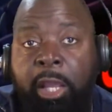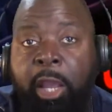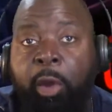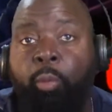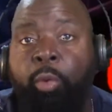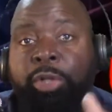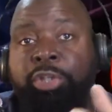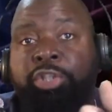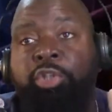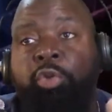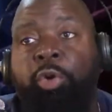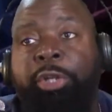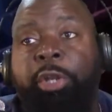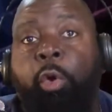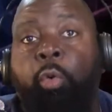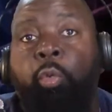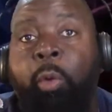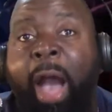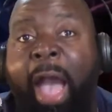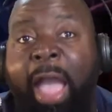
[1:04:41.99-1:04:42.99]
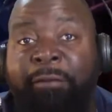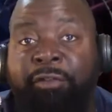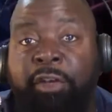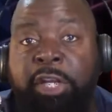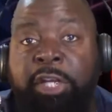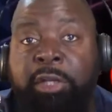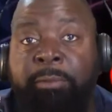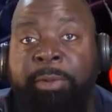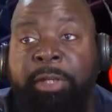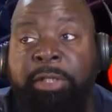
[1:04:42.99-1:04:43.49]
And what you and your wife
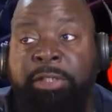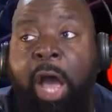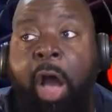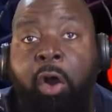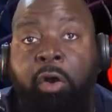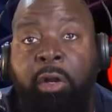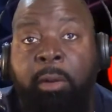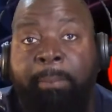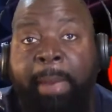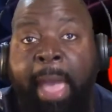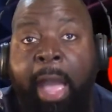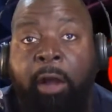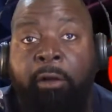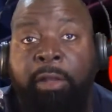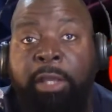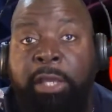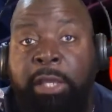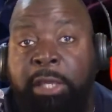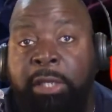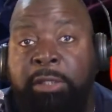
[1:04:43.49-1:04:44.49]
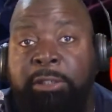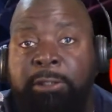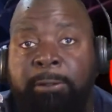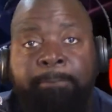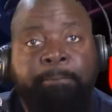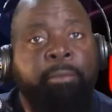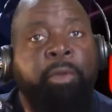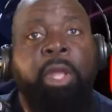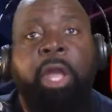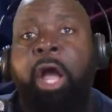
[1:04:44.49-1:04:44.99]
need to be talking about is,
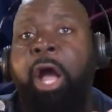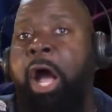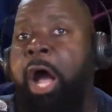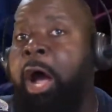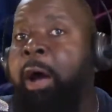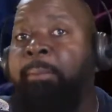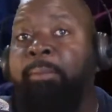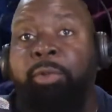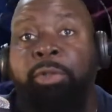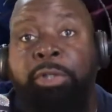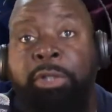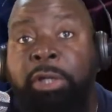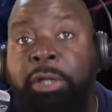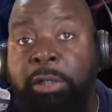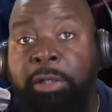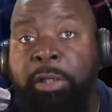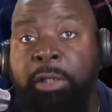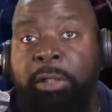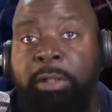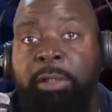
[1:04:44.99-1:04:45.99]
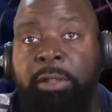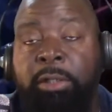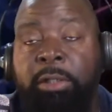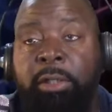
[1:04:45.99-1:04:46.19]
I'm good.